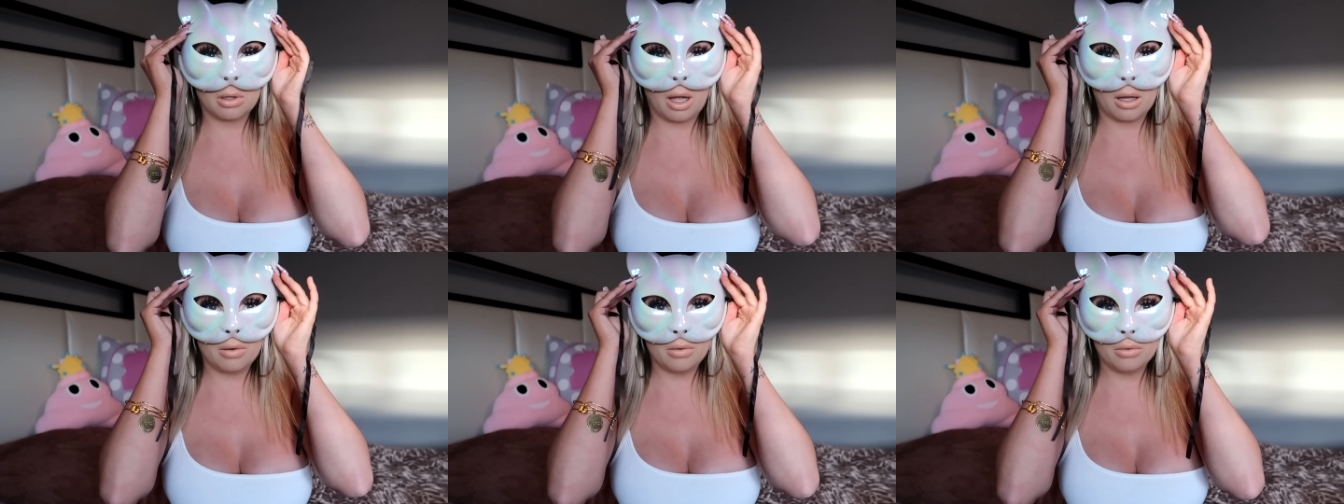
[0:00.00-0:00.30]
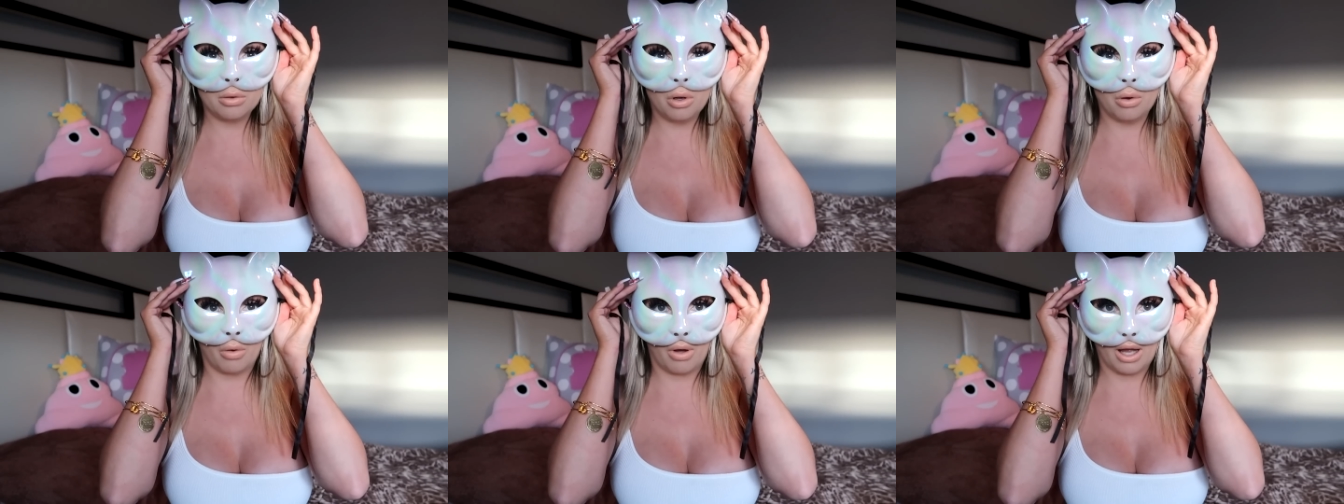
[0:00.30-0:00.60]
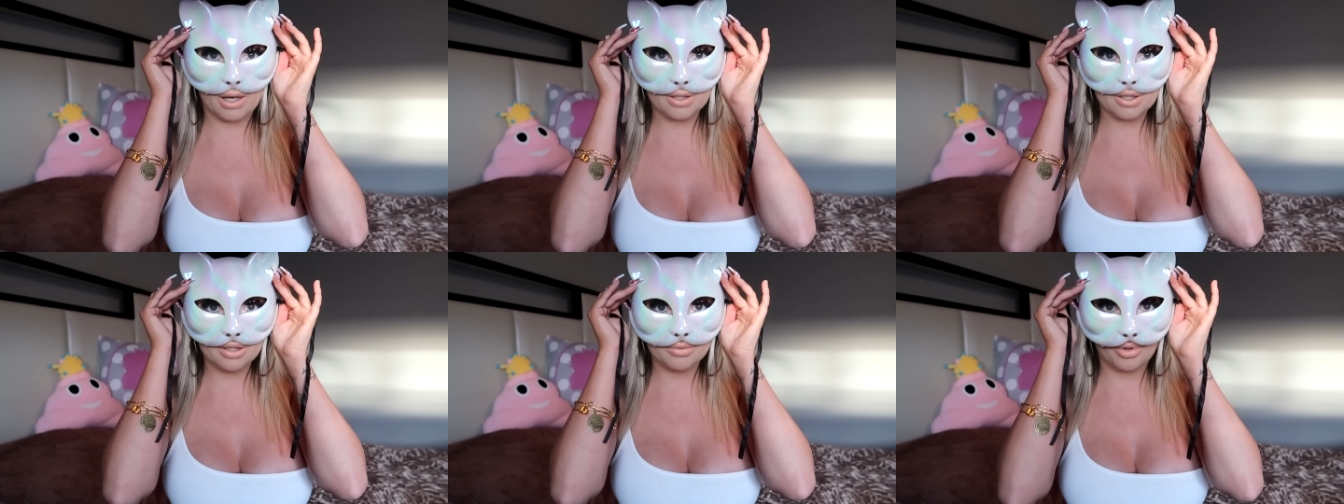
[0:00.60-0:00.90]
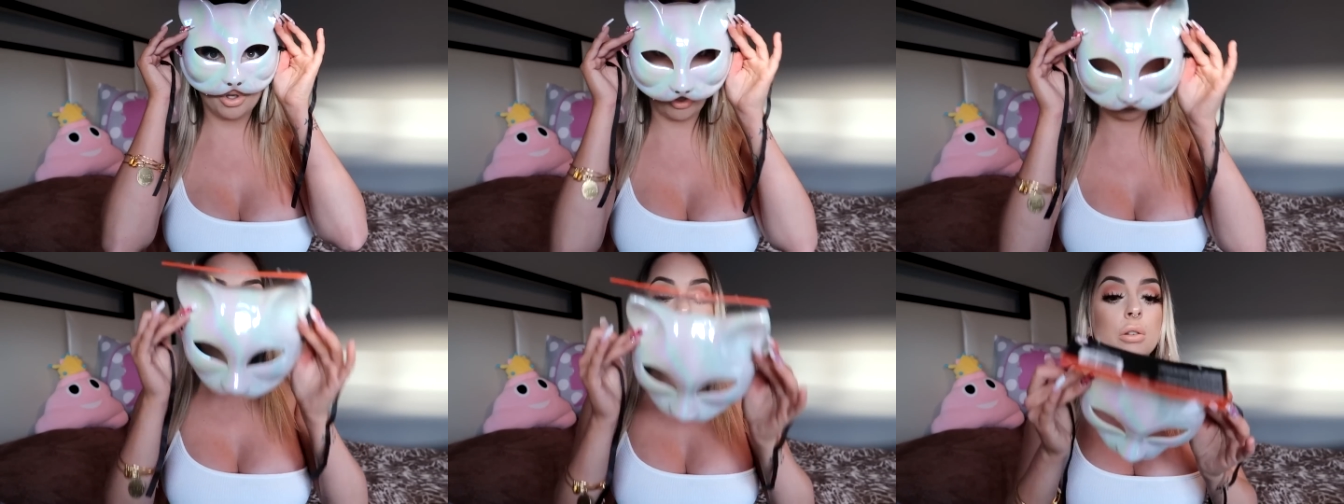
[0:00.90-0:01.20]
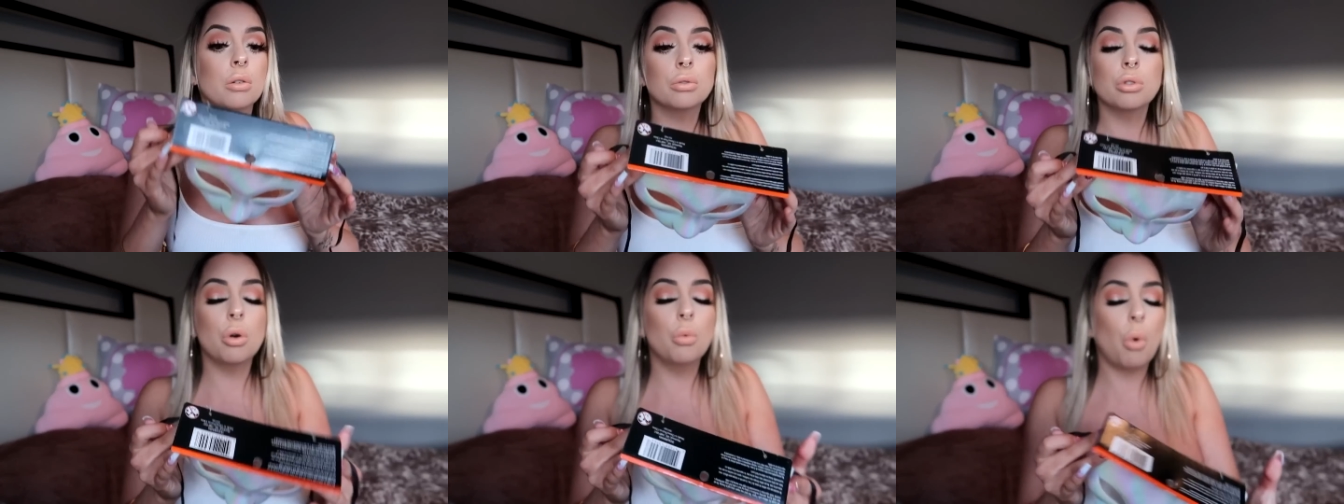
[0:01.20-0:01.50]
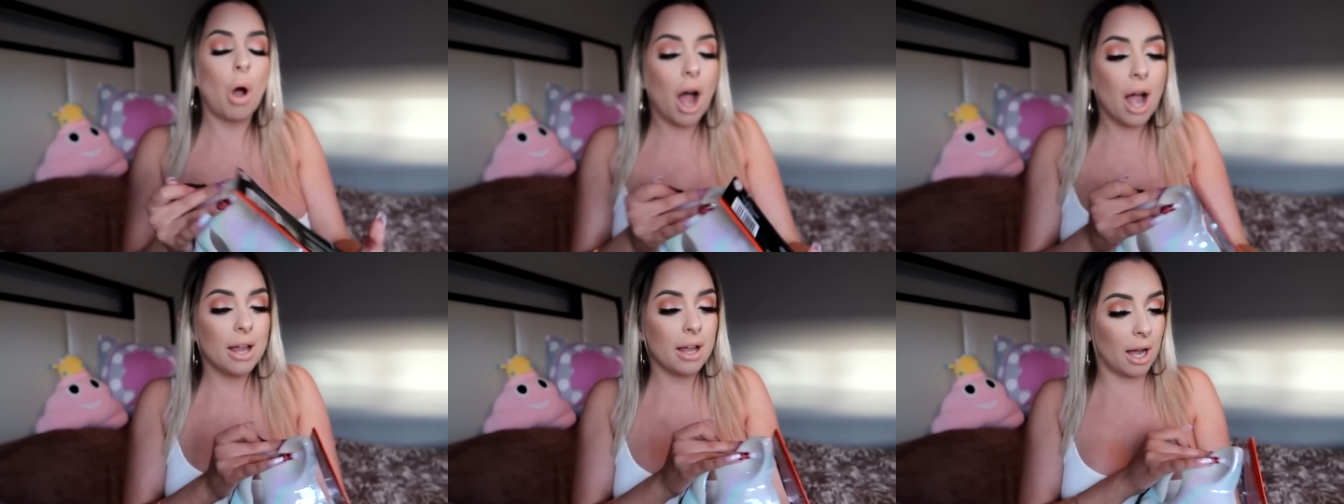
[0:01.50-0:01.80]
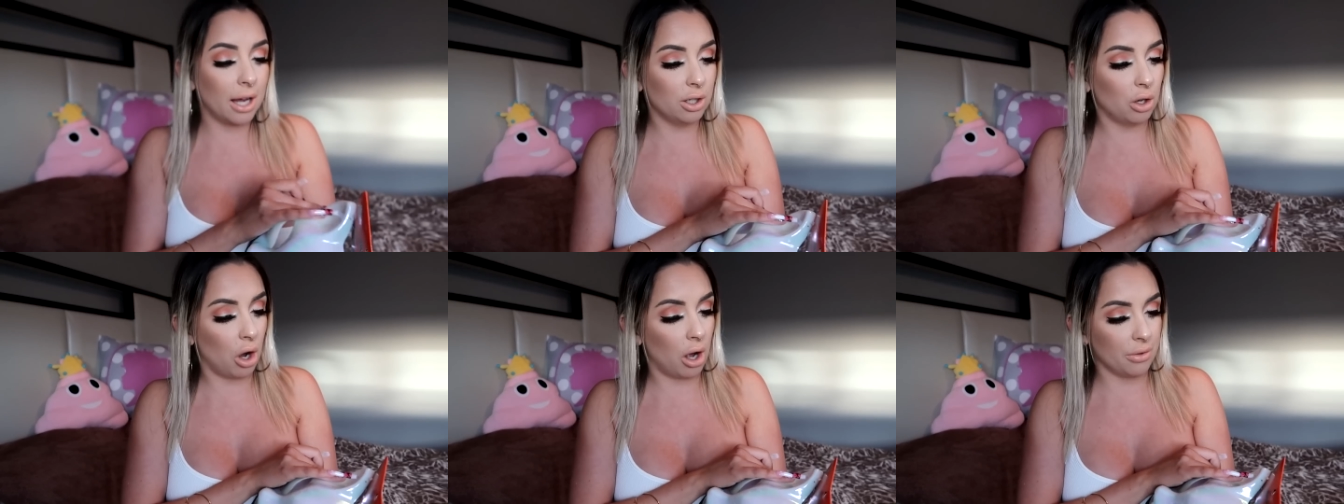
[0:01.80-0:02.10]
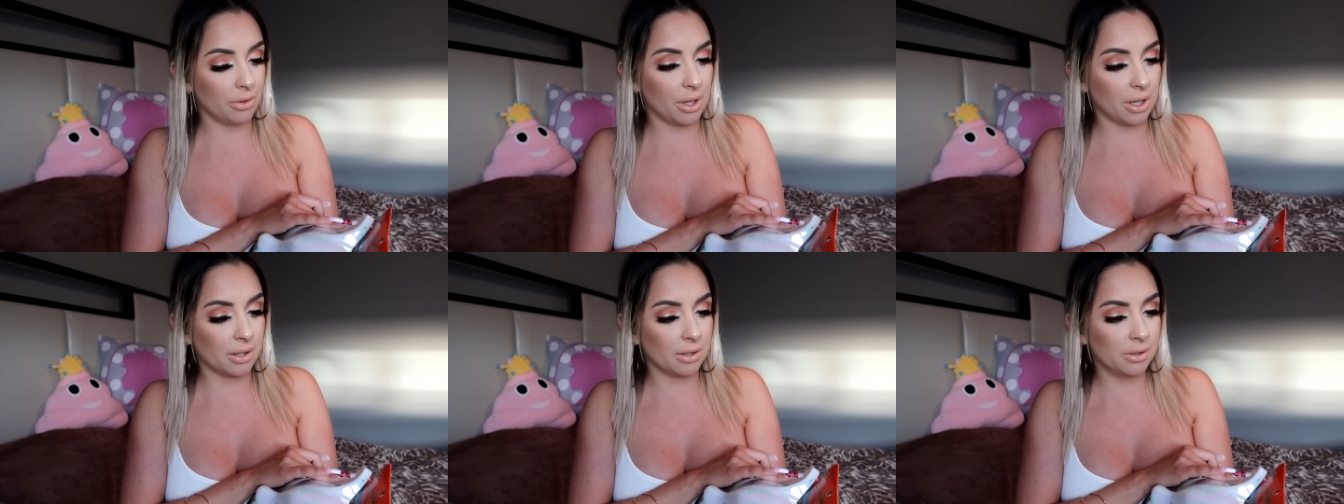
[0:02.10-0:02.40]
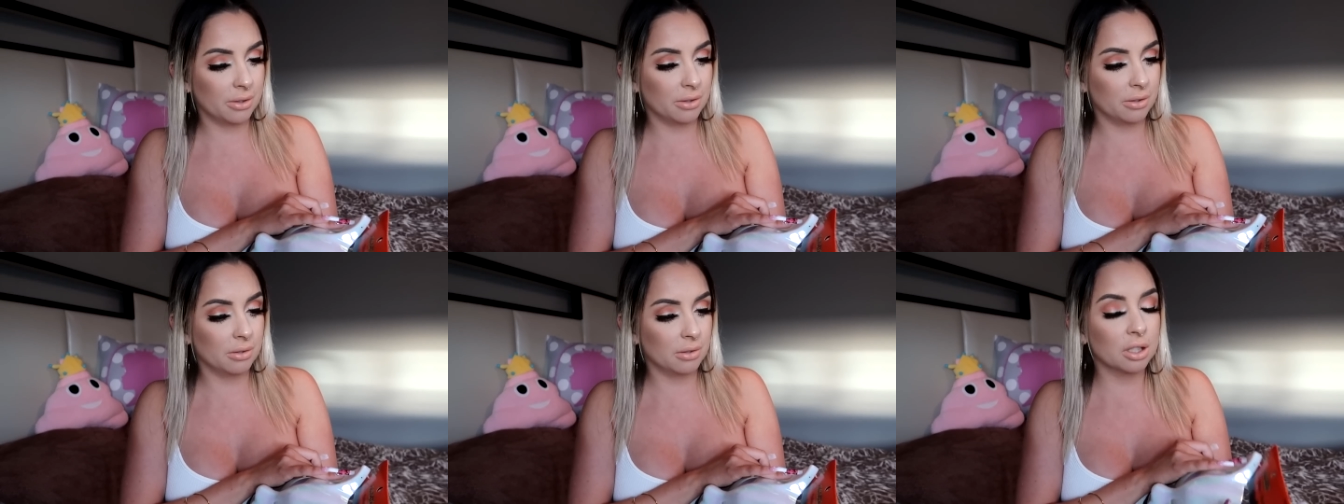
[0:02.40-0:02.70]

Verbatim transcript: I don't know. I just, I don't know why I got this.